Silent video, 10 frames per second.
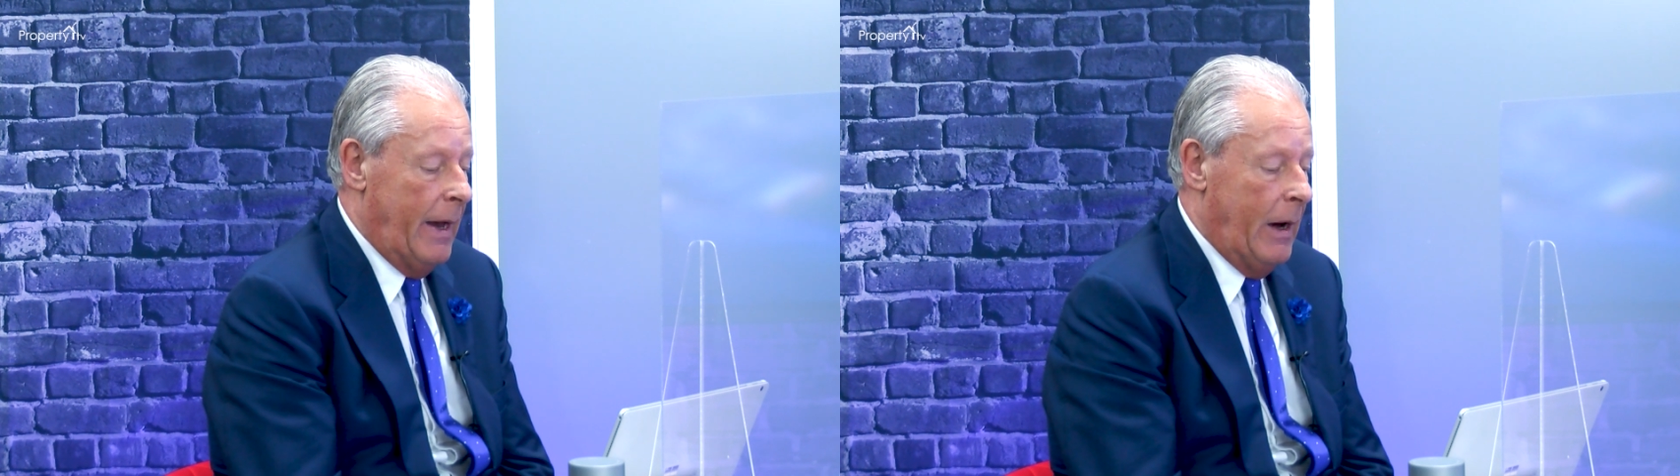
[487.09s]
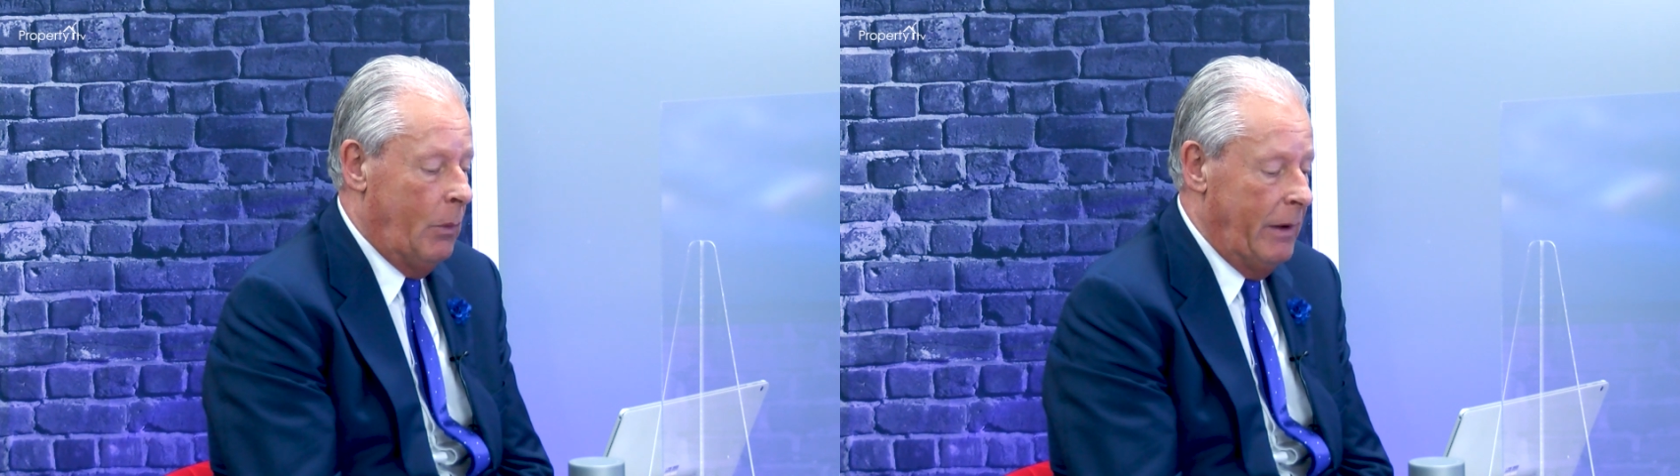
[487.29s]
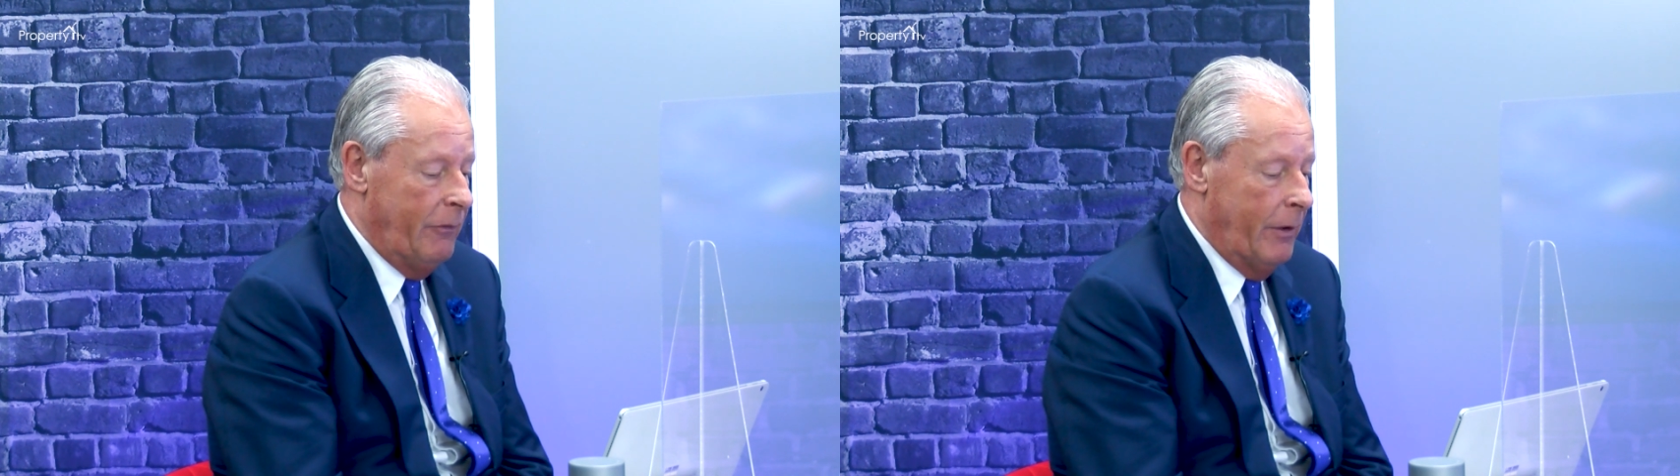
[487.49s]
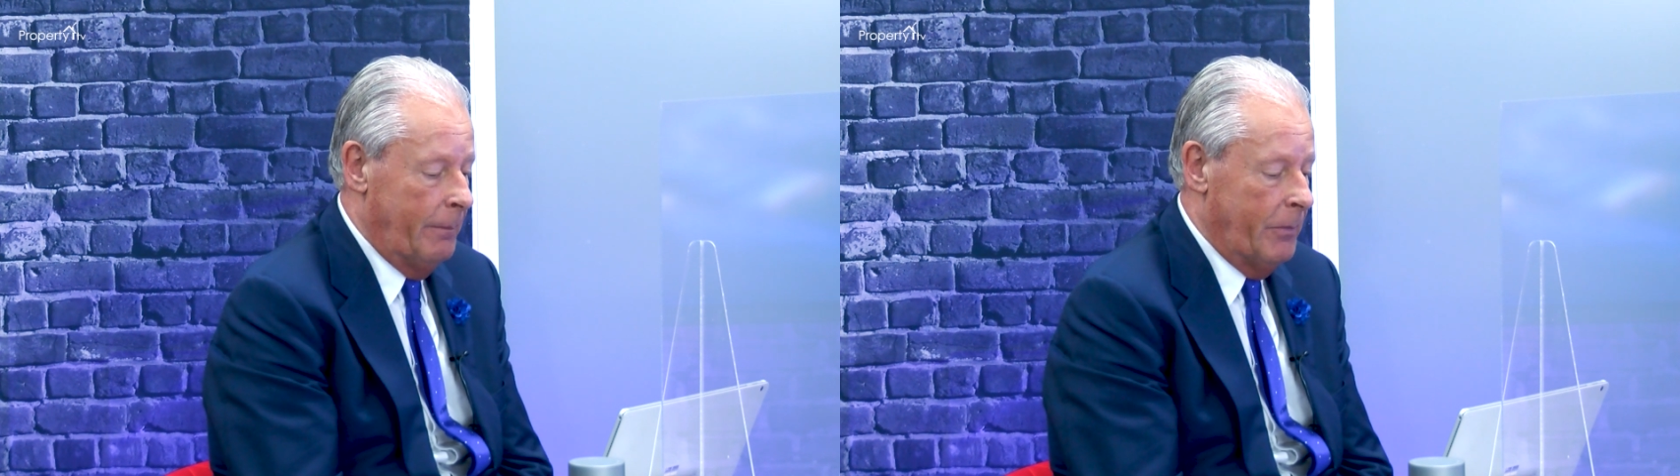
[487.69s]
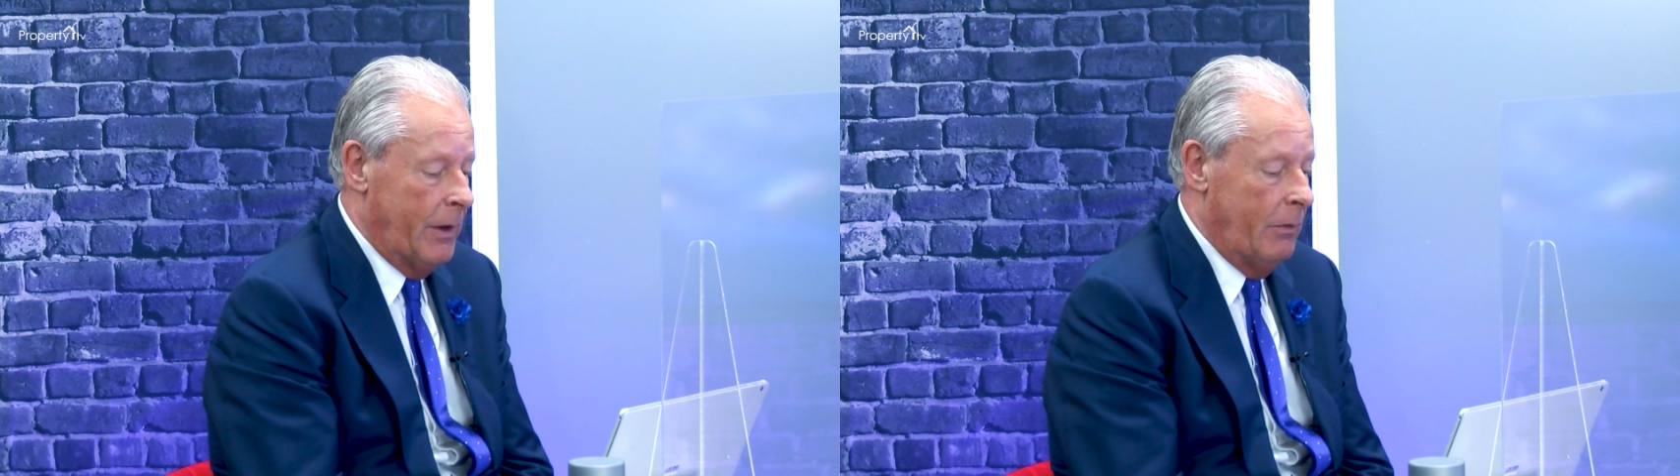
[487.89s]

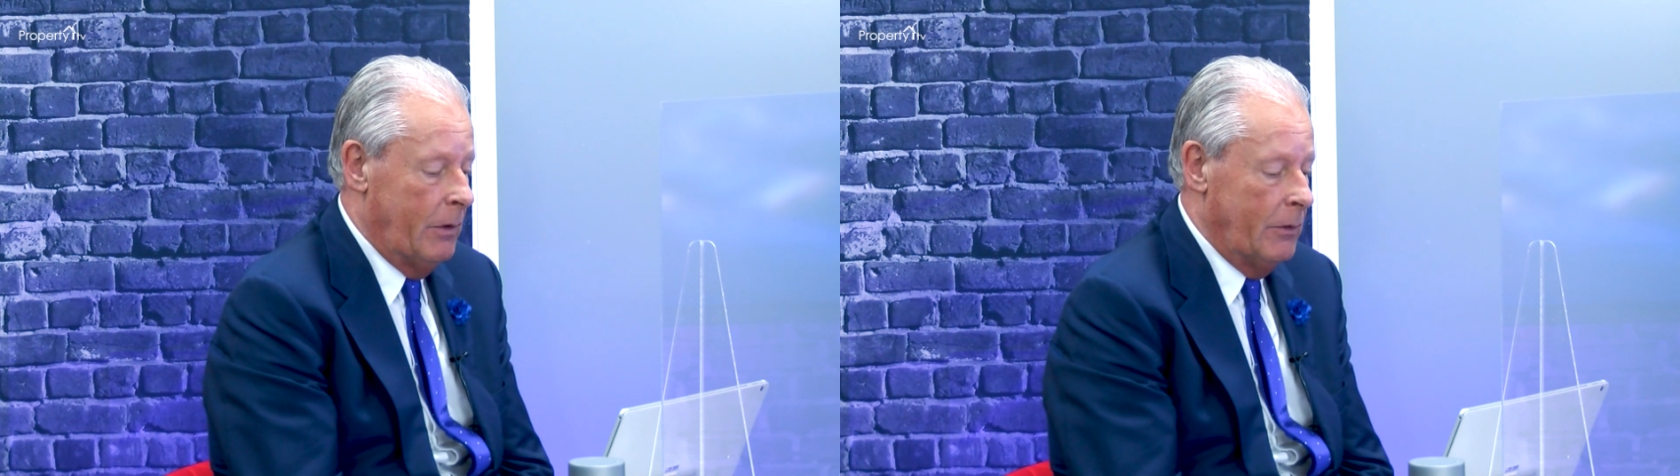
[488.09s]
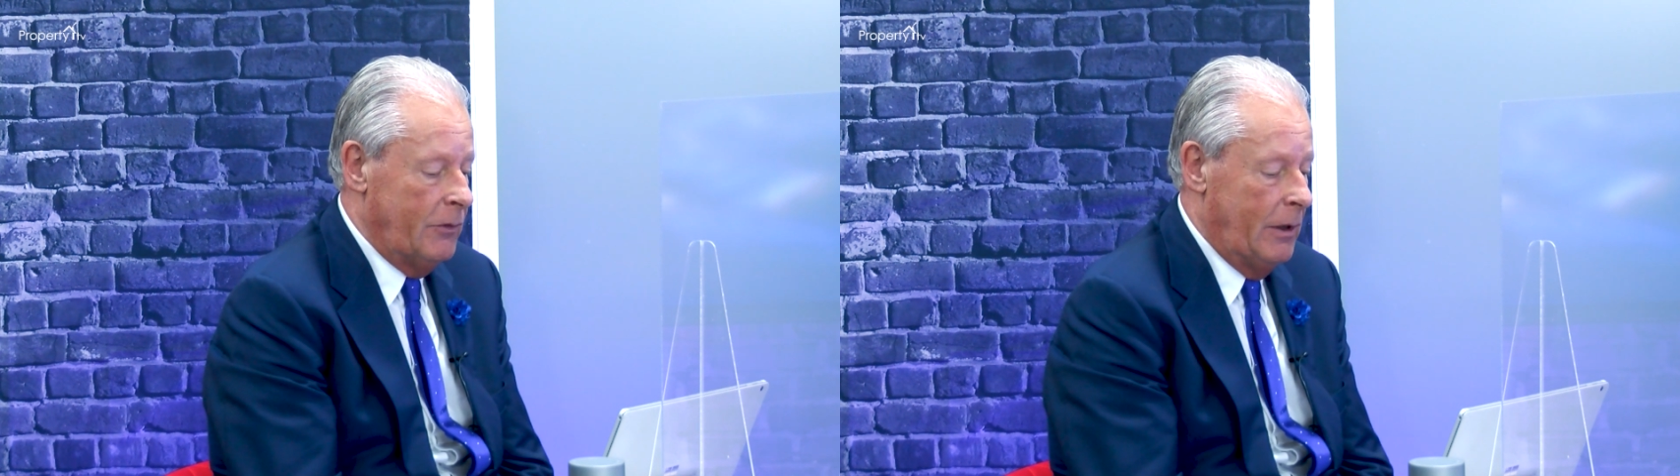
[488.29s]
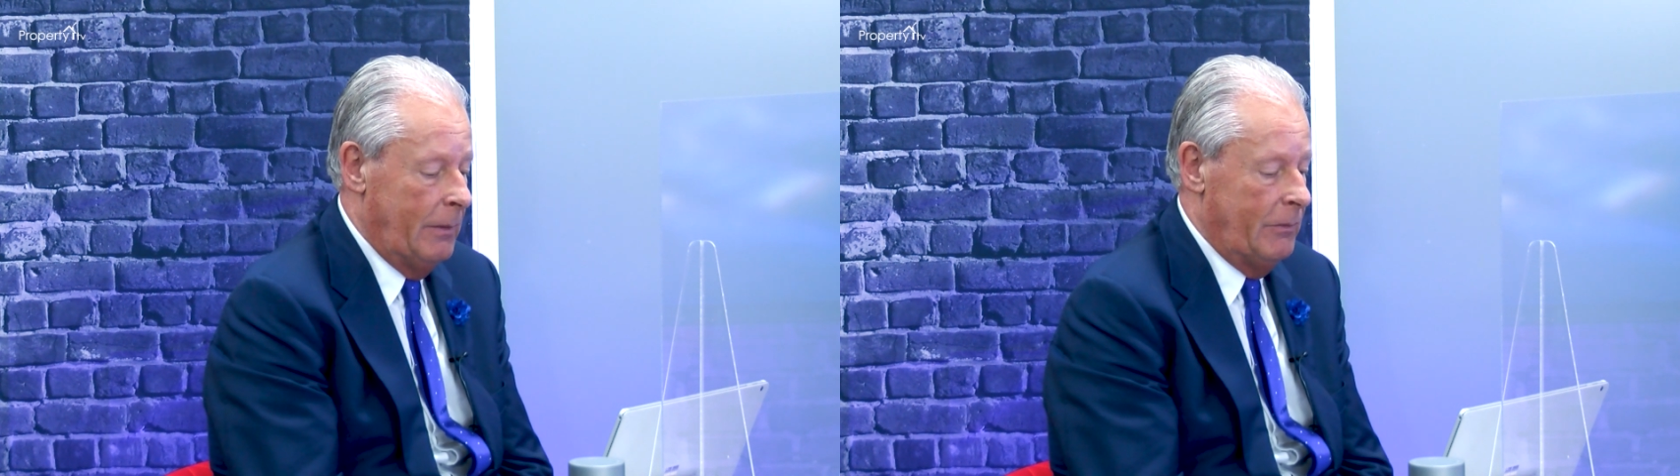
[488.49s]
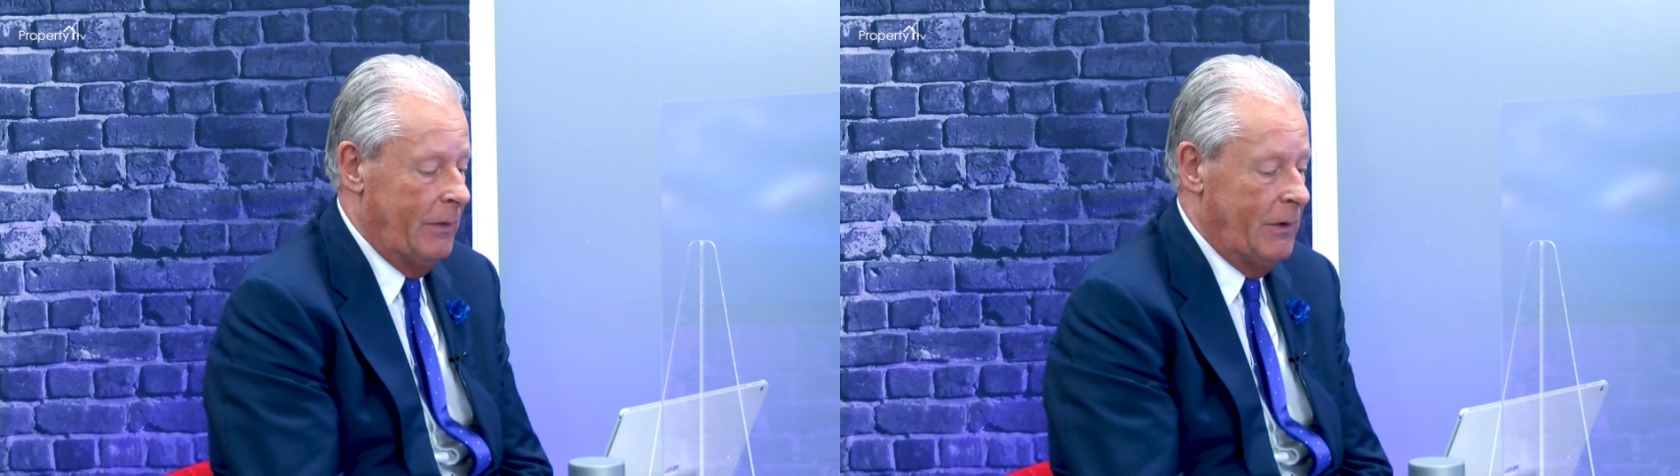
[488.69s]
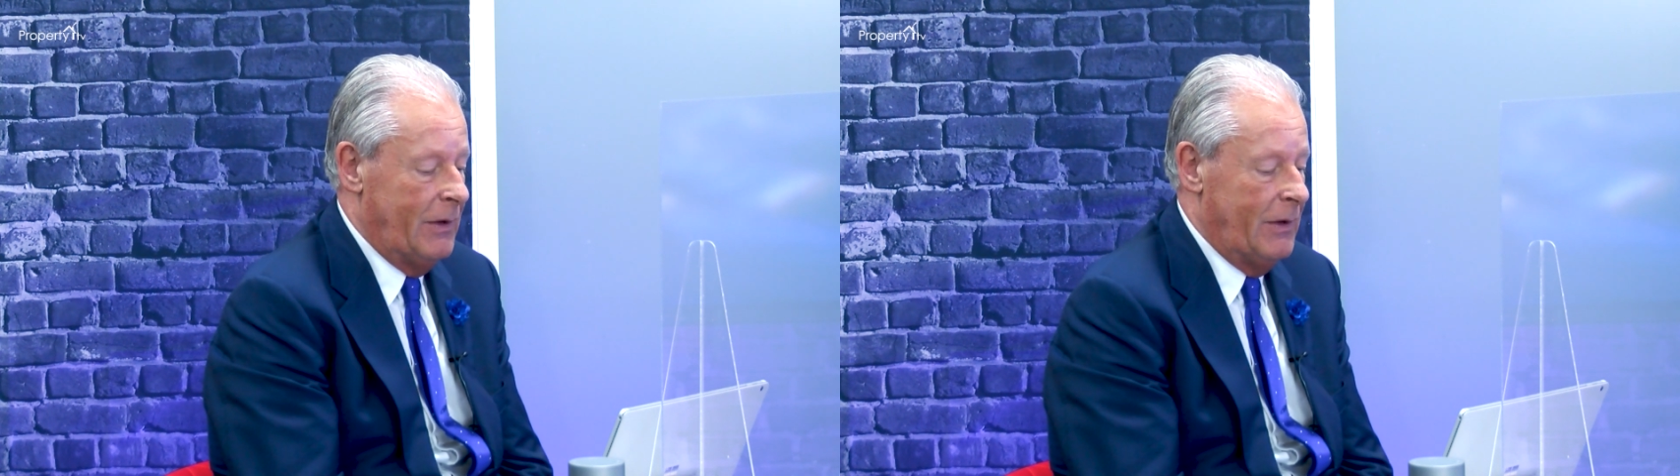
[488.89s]
However, there are terms in the